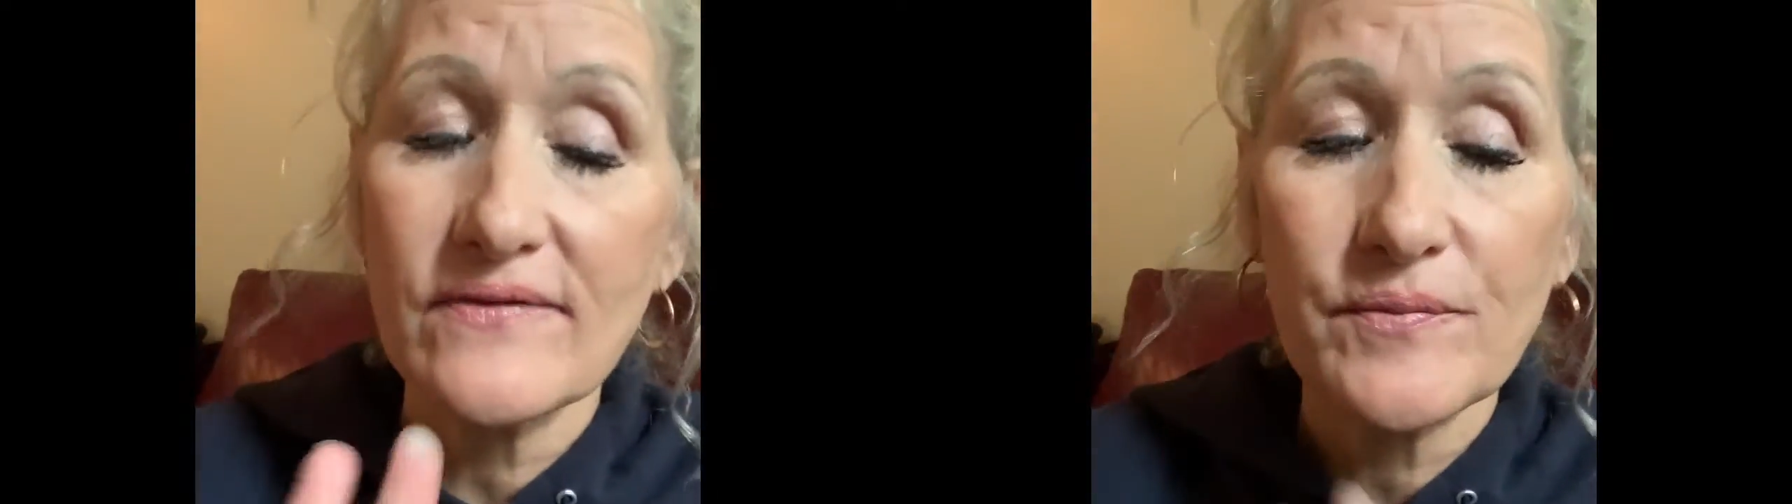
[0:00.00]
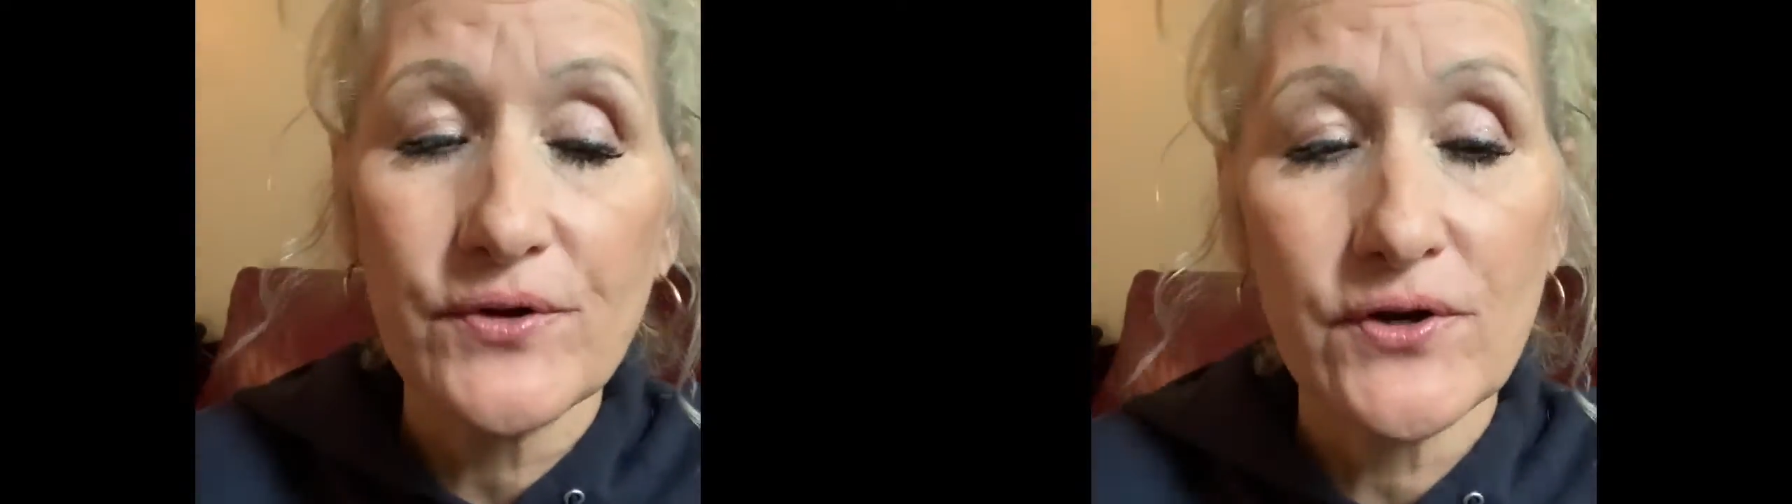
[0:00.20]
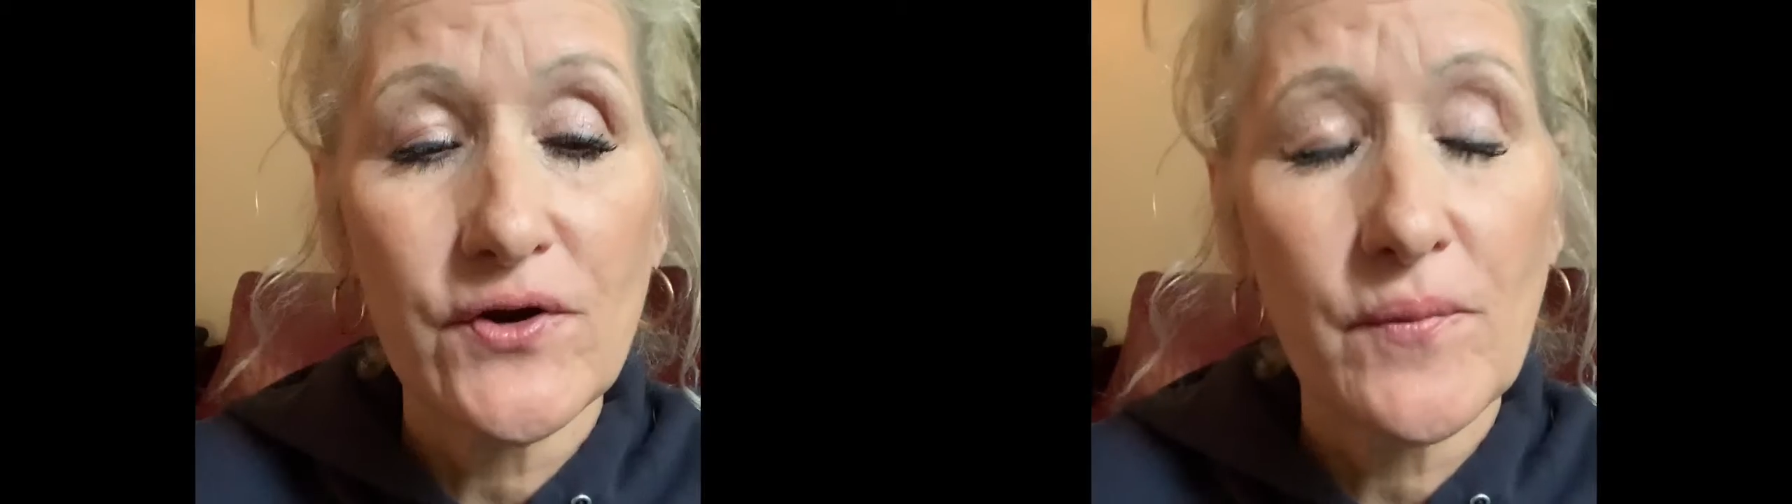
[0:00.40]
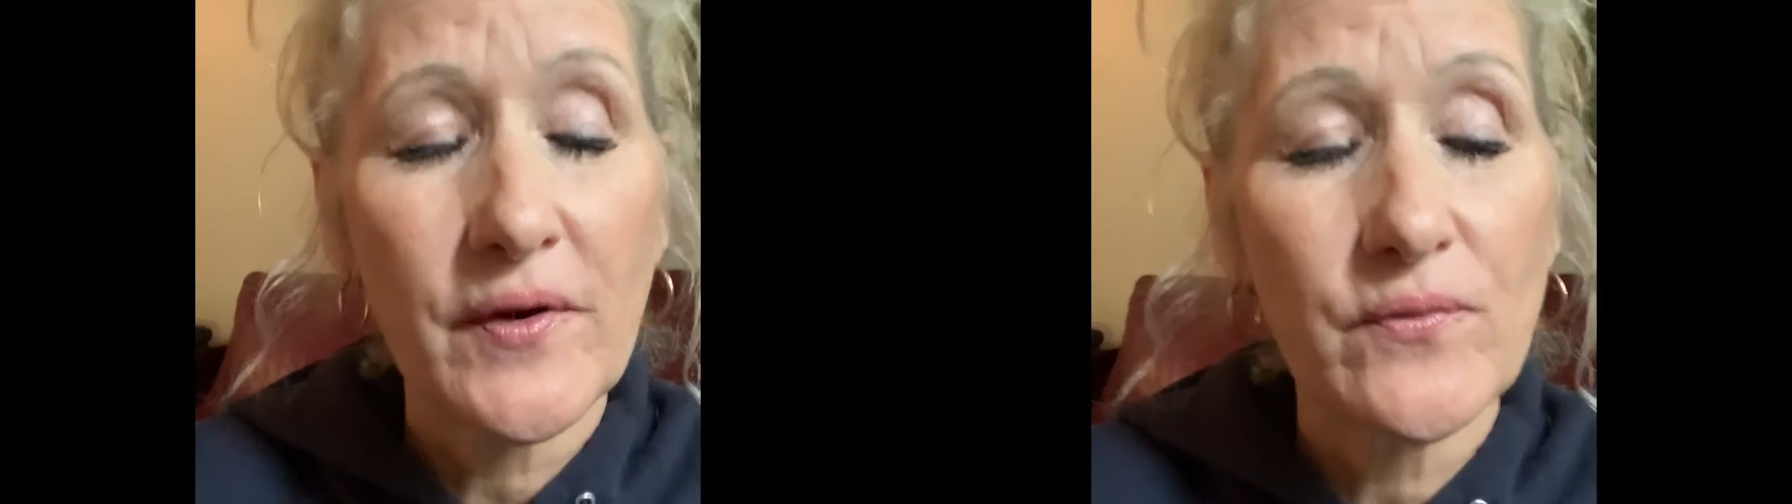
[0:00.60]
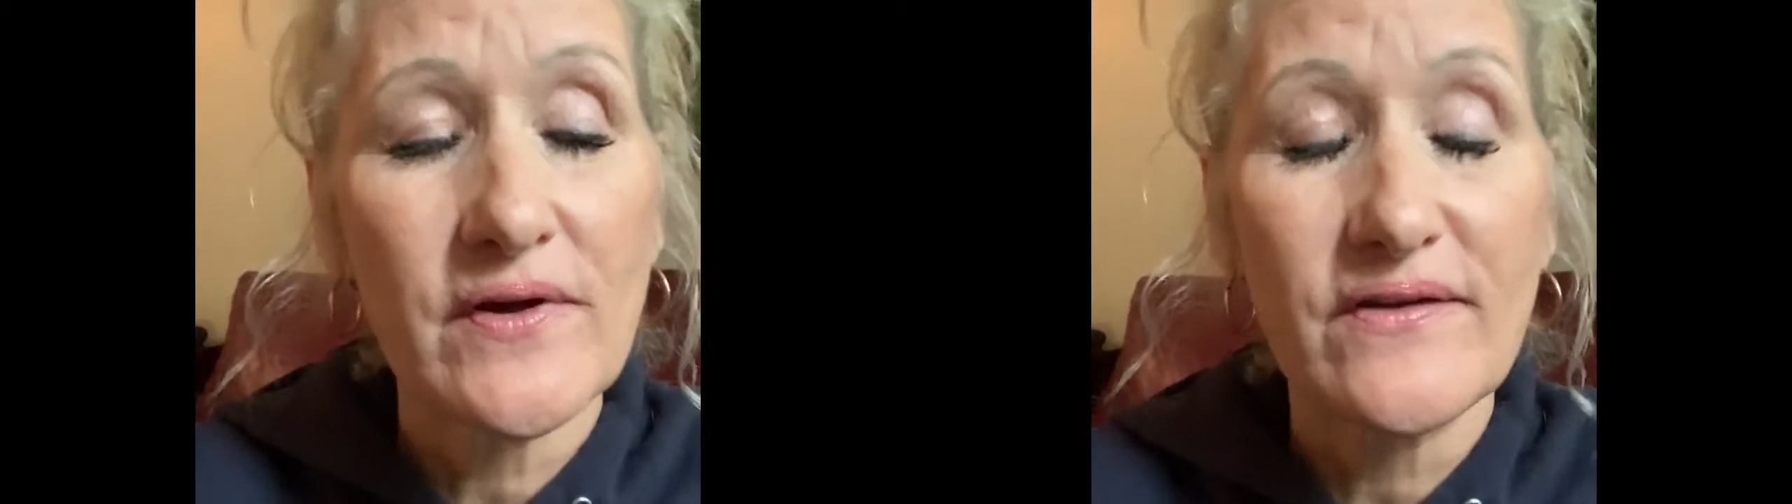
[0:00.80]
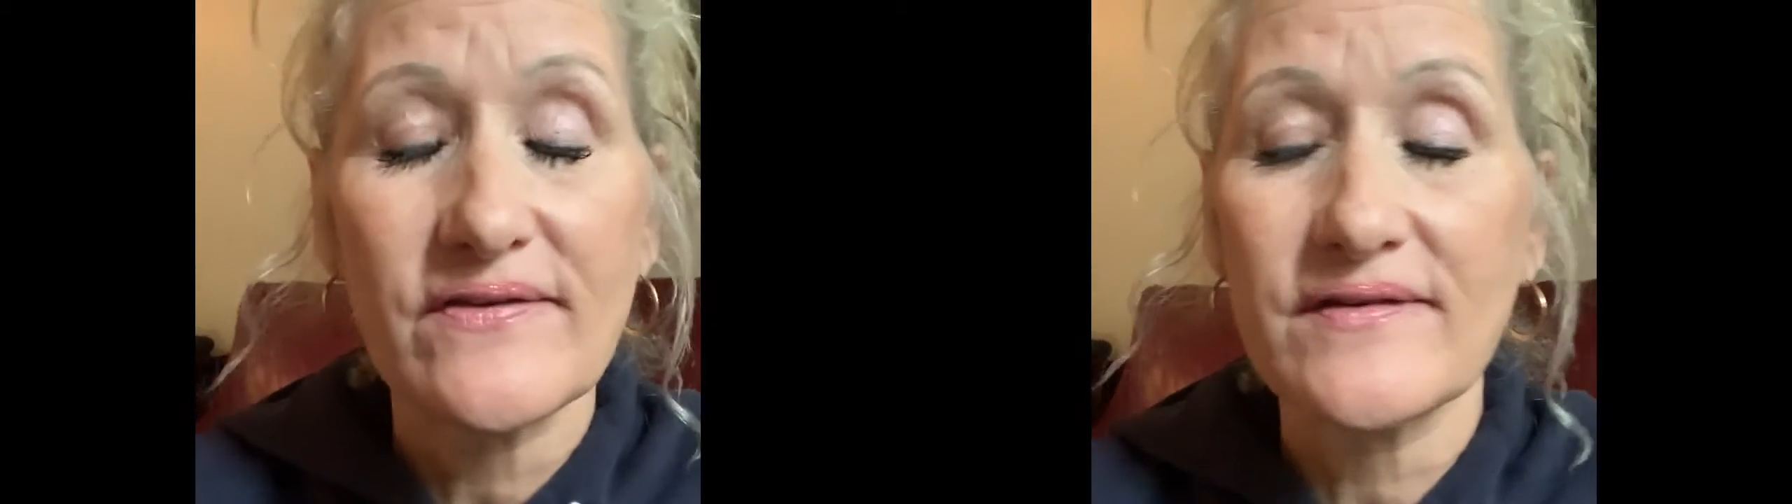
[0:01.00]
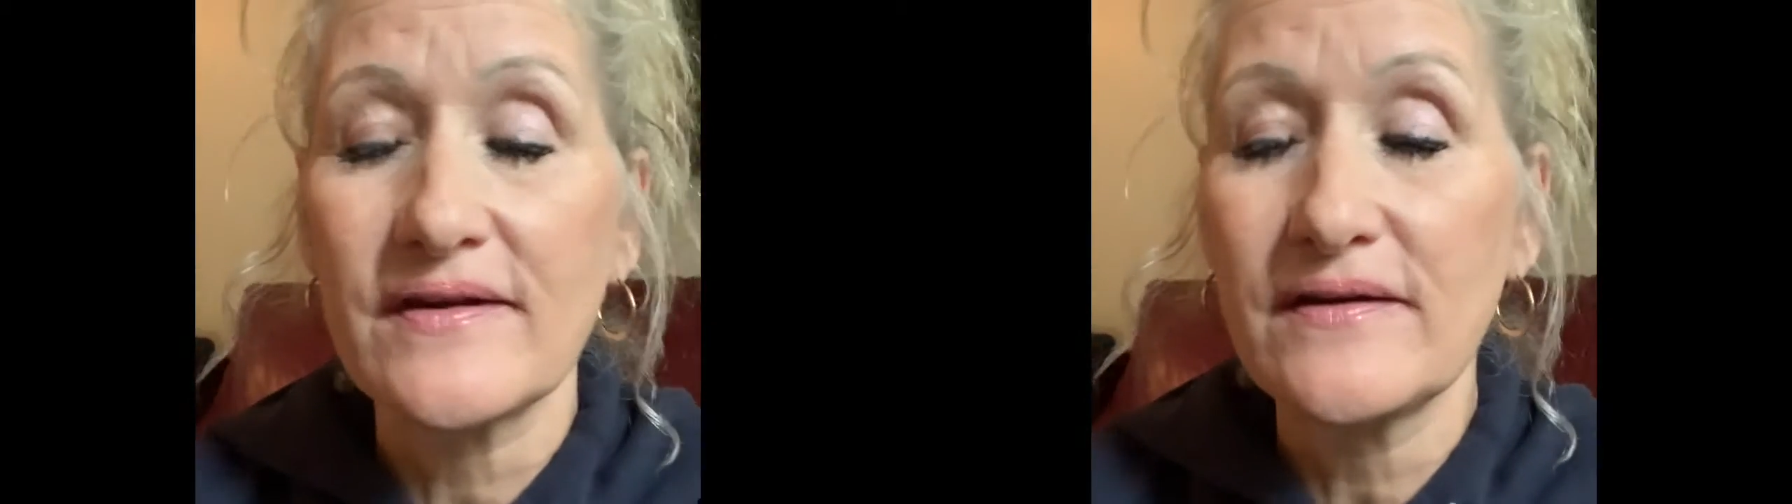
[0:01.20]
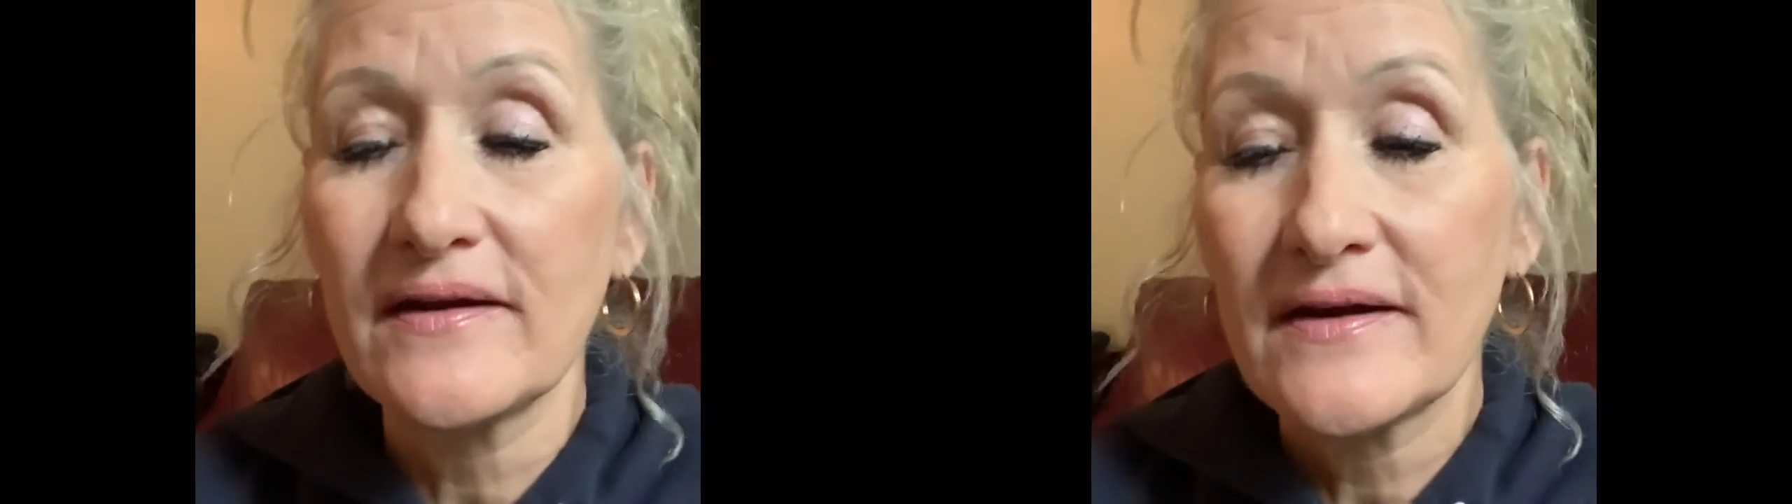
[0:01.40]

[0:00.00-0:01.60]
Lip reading: put it on my wrist, and